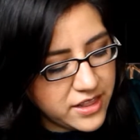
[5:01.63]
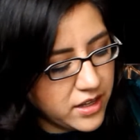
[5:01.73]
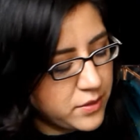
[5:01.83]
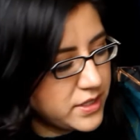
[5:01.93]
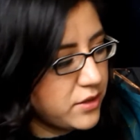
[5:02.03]

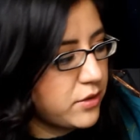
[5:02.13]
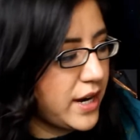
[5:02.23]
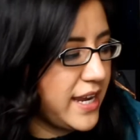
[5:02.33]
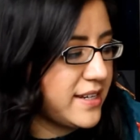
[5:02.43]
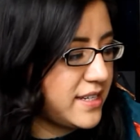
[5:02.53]
thought it was a
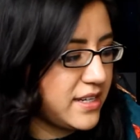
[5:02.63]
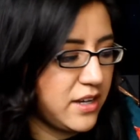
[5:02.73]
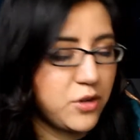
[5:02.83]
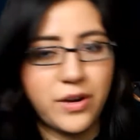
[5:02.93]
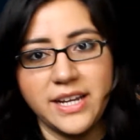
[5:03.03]

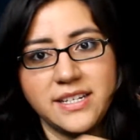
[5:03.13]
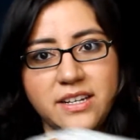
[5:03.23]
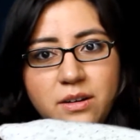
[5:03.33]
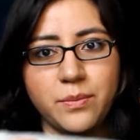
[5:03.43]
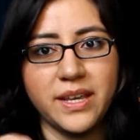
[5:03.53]
great
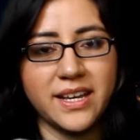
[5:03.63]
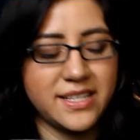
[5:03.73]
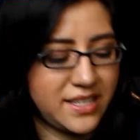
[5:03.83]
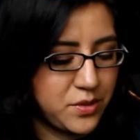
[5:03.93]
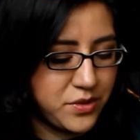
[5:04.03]
deal
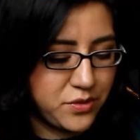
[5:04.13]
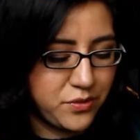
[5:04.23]
because this was